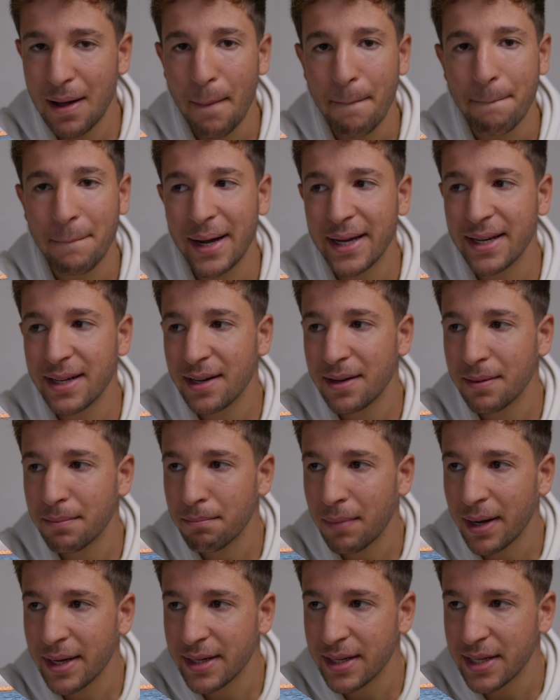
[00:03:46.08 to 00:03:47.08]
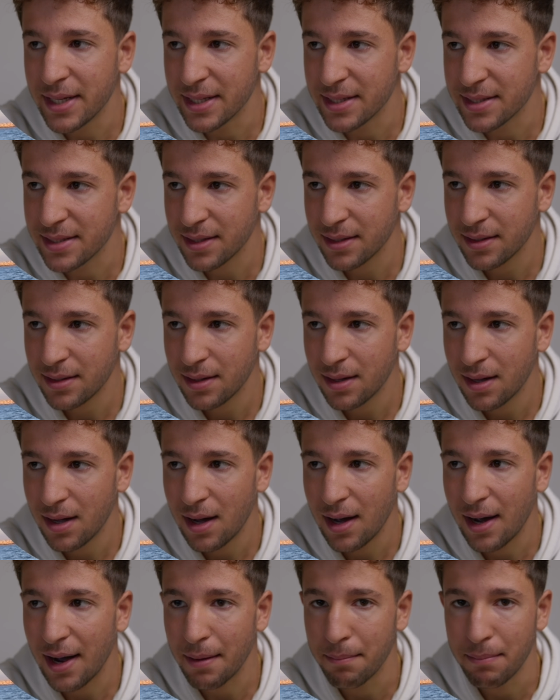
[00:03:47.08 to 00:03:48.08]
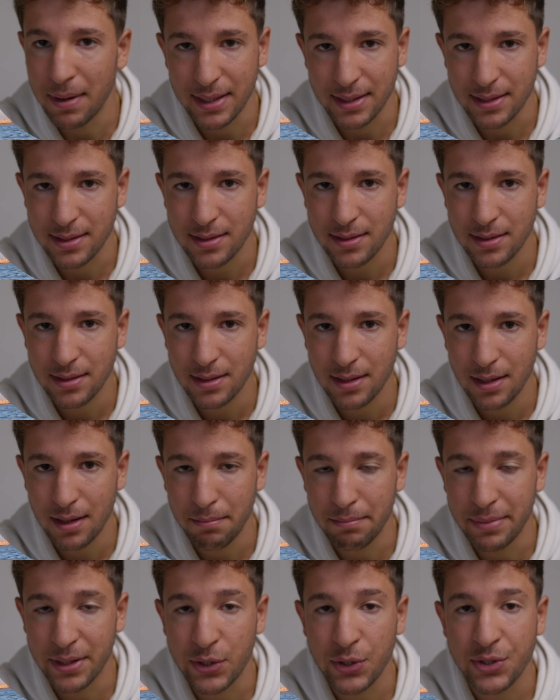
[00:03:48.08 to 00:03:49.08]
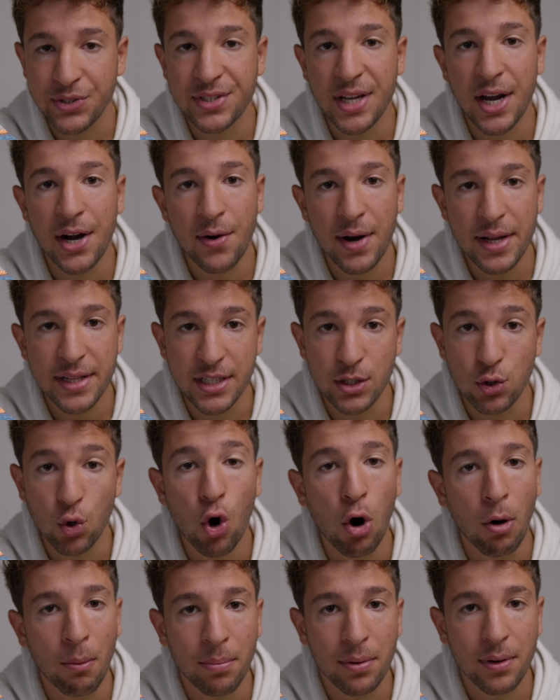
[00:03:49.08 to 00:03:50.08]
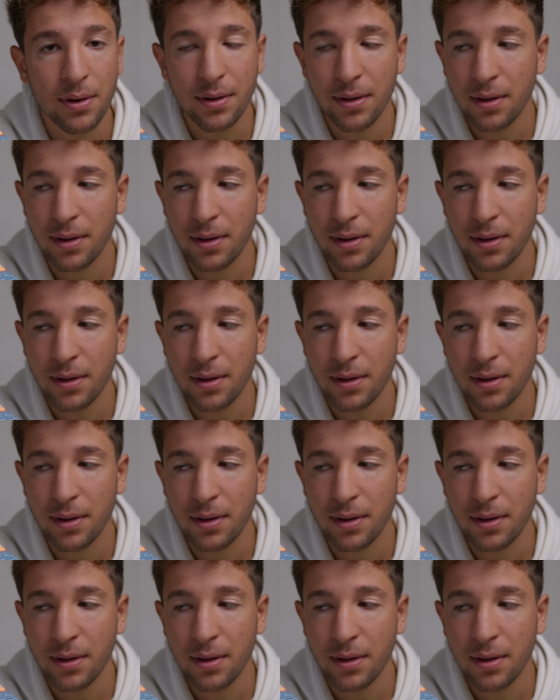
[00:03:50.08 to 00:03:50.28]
my knees are bent because they are ready to hop.